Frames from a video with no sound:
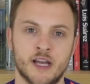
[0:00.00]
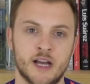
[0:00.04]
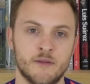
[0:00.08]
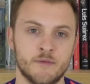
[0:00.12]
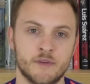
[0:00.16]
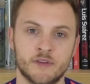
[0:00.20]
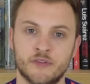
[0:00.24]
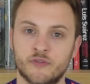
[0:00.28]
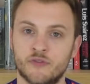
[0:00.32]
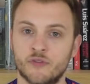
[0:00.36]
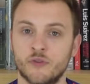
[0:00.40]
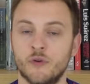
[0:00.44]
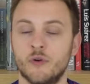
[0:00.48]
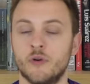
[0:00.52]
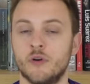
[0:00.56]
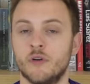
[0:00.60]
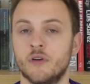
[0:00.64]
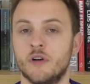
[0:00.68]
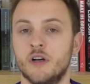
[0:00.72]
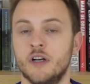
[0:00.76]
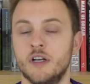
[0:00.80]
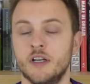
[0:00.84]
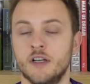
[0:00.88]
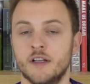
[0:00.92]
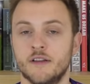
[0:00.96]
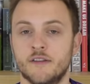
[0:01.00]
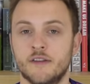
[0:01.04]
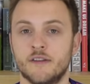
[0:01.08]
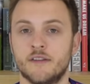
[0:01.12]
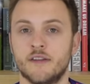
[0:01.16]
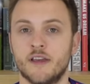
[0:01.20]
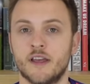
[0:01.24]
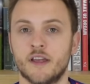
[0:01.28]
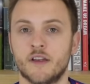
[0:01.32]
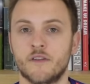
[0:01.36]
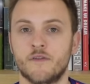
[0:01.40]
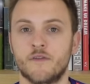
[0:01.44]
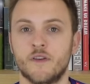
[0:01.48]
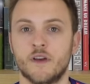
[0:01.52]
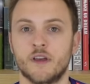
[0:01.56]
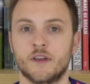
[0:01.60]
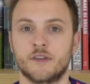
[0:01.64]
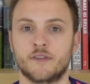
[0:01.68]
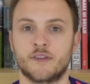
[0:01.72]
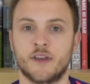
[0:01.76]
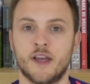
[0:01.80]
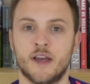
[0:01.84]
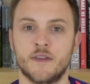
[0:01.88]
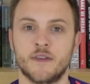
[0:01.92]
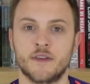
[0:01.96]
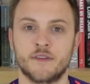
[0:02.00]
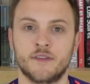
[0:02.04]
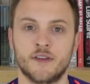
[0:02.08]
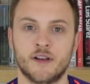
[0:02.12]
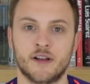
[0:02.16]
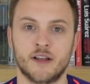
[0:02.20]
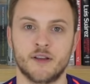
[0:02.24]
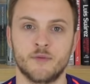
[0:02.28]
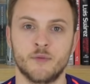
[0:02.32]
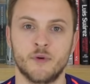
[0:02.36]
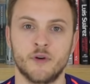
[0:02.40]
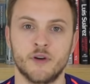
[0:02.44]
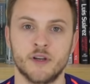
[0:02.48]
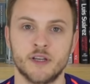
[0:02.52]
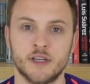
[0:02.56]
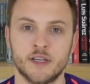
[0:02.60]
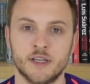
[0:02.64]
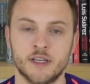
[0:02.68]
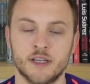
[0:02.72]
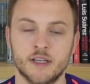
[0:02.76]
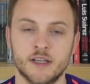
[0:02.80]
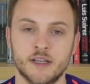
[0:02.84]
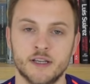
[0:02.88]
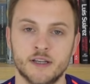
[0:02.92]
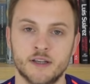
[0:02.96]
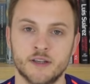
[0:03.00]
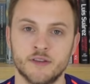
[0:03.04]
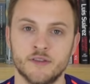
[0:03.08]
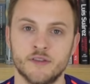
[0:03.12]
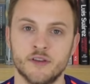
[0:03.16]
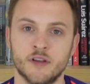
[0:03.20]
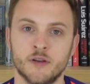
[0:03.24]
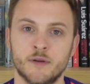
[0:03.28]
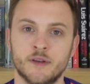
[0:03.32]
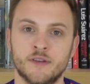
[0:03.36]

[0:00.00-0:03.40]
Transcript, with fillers: And we saw today firsthand exactly what he, he can do.